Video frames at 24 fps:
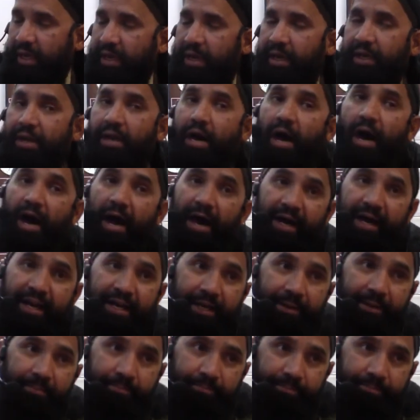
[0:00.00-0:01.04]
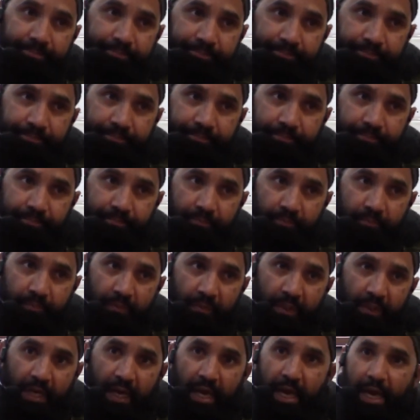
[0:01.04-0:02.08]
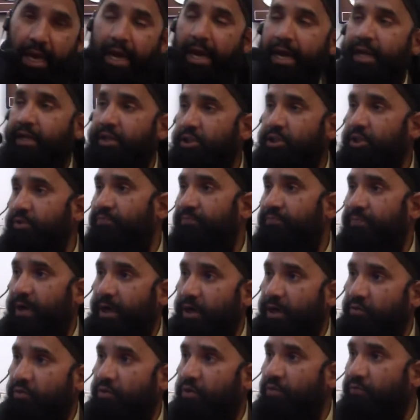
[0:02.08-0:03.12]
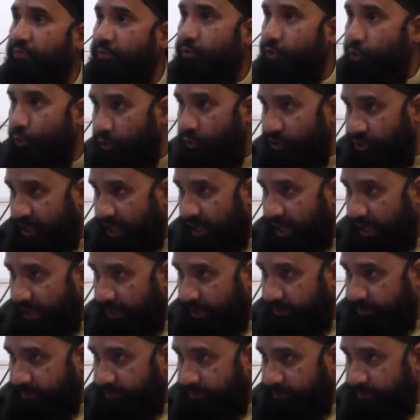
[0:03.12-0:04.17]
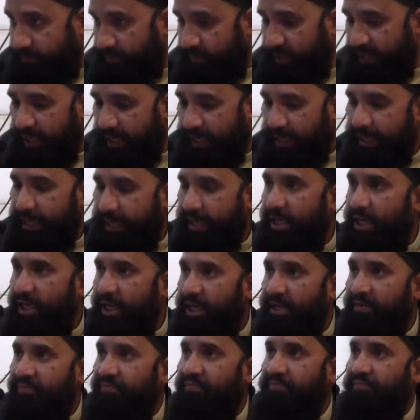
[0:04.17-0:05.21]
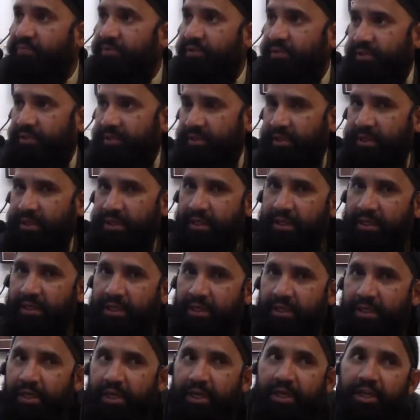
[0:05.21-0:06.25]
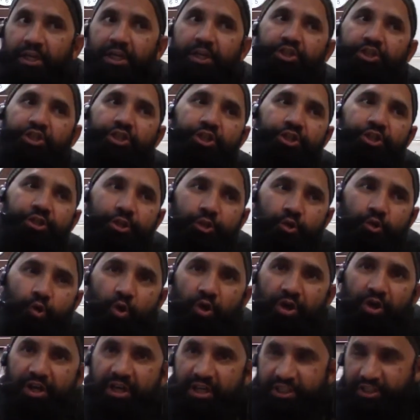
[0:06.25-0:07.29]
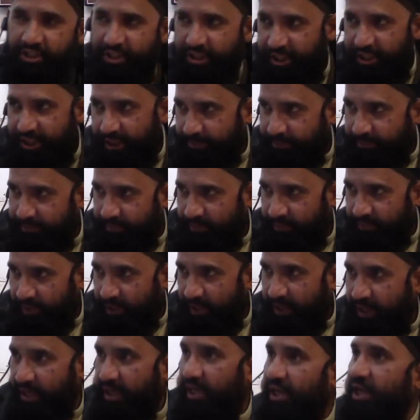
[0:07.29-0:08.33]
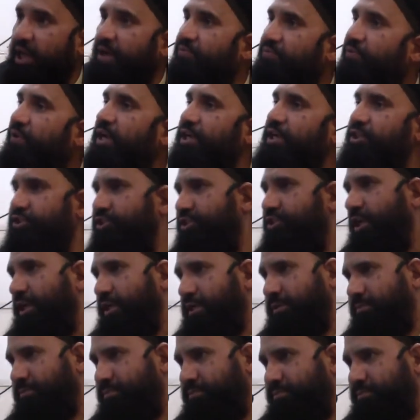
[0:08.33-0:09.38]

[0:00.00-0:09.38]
an alim, and the follower of Sunnah, lived in a city called Ghazni in Afghanistan.